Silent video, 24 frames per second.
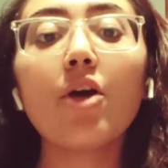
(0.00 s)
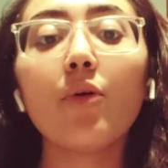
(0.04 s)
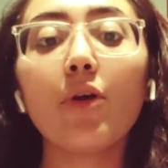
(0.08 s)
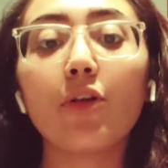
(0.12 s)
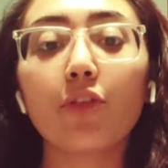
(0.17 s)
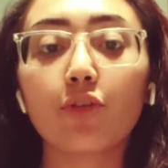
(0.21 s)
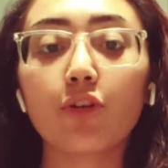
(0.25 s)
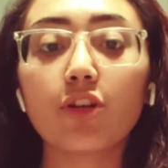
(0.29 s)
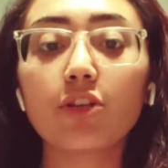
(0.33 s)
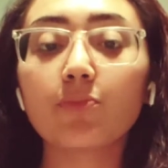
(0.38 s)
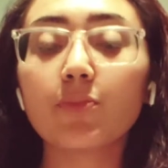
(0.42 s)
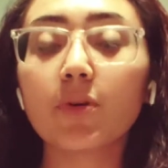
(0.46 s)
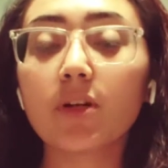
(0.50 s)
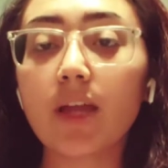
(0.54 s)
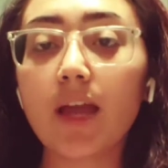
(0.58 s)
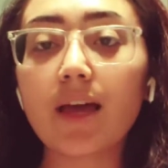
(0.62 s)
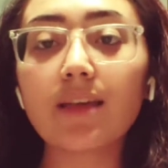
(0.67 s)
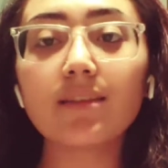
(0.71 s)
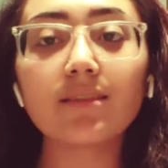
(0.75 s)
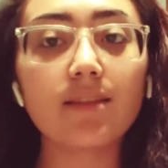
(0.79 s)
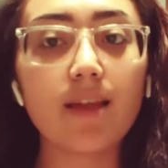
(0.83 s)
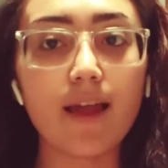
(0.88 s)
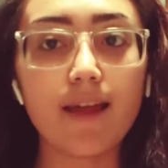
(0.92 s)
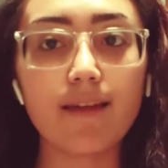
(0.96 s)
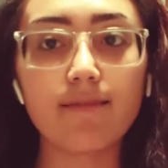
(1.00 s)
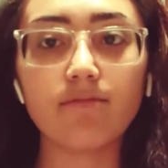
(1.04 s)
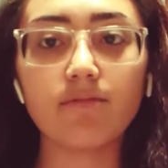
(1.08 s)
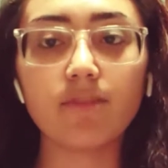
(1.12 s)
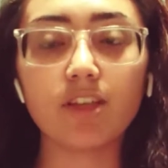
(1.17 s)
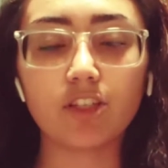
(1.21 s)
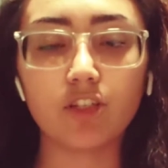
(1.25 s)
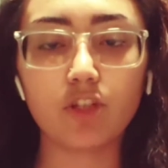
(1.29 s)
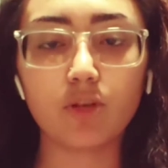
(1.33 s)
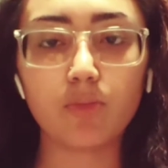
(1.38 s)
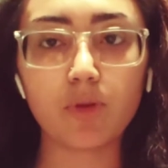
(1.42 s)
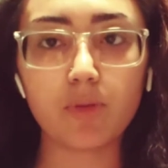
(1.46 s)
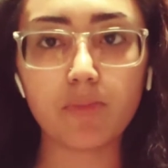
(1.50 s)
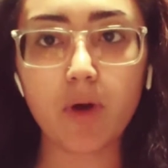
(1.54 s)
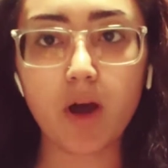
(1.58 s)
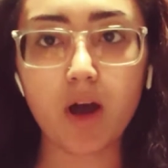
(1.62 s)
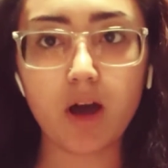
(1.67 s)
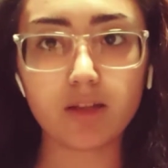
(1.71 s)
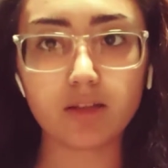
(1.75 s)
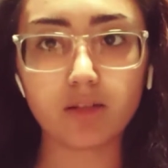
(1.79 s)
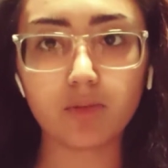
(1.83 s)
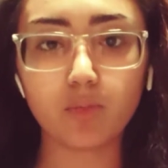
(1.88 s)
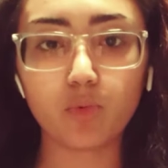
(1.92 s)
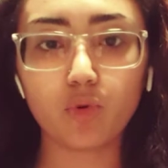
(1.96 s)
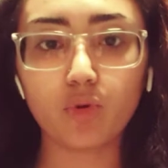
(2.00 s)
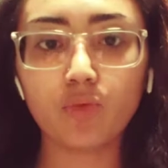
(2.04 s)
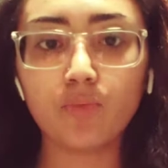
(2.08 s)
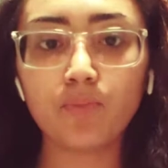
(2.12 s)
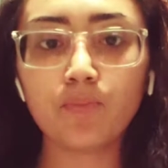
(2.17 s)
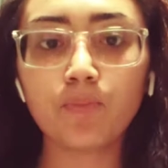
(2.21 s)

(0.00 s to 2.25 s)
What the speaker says: With CRISPR-Cas9, this could be possible.